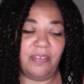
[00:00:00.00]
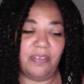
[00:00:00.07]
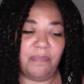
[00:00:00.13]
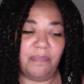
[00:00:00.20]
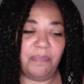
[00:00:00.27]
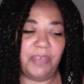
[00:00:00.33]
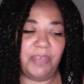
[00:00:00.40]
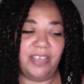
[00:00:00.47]

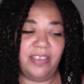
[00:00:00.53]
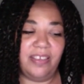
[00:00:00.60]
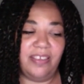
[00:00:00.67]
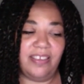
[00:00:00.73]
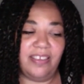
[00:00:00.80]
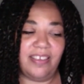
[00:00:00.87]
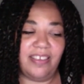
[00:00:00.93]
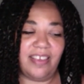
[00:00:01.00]

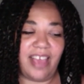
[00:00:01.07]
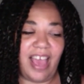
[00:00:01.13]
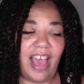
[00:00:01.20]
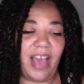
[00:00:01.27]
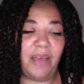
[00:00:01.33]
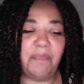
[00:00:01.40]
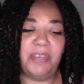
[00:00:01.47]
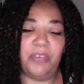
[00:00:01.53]
be
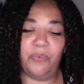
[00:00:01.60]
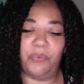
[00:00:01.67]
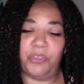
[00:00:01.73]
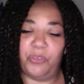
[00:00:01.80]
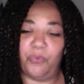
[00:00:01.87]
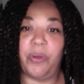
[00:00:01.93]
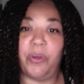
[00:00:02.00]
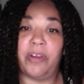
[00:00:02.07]
happy
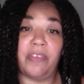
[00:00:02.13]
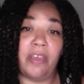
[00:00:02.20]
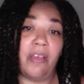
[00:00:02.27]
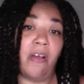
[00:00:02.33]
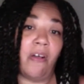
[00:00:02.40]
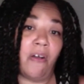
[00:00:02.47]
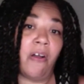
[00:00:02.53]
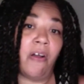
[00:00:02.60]
with where they
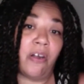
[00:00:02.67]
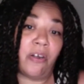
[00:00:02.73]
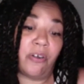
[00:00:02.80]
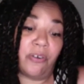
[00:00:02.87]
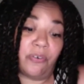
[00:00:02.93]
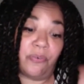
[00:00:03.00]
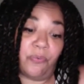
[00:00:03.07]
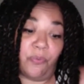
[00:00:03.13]

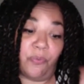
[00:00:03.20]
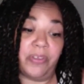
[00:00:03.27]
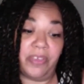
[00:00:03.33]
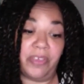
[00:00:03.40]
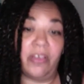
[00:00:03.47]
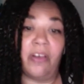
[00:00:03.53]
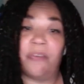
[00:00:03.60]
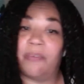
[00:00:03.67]
are
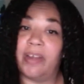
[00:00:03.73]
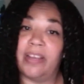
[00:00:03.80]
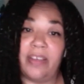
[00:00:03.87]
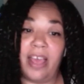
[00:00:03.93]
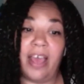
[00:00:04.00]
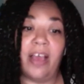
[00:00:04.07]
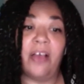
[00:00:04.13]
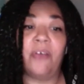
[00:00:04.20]
right
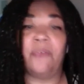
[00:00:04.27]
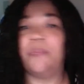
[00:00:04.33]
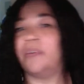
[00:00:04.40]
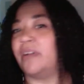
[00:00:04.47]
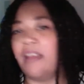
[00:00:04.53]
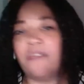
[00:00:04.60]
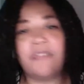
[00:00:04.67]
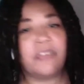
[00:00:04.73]
now,
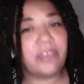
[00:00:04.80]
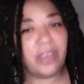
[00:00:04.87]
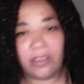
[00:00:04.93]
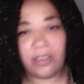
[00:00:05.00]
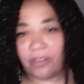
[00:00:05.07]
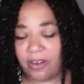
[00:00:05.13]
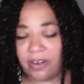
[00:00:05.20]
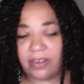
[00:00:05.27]
wherever they
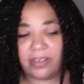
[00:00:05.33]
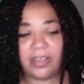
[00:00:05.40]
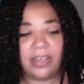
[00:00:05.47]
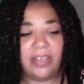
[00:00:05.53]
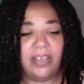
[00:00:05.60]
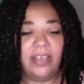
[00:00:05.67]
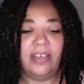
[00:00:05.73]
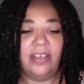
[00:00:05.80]
are.
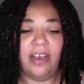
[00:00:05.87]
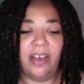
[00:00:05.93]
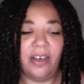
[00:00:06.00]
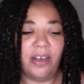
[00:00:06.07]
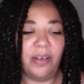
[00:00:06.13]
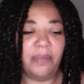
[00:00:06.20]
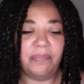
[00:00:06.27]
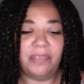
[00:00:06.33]

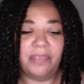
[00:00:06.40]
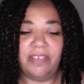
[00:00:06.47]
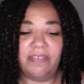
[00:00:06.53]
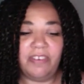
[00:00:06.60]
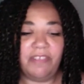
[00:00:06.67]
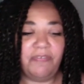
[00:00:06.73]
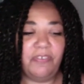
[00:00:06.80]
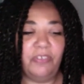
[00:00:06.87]

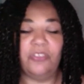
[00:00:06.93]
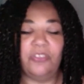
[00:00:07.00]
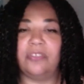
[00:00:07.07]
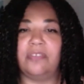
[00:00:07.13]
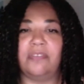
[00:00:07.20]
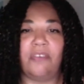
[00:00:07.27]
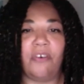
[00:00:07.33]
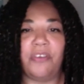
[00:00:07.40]
Even if
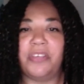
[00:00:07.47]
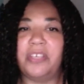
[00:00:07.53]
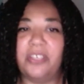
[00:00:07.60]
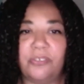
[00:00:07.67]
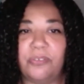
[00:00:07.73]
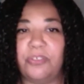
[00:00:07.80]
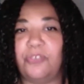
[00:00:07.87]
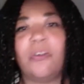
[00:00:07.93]
all you can
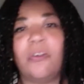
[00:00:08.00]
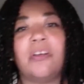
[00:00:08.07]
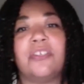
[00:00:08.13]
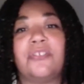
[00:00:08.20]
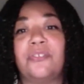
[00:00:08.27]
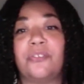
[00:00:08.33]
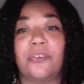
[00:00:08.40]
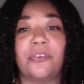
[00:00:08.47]
do is draw a
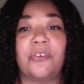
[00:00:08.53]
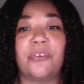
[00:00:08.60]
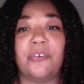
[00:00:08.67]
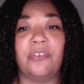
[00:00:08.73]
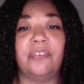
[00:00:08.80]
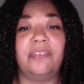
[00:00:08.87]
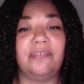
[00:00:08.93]
circle,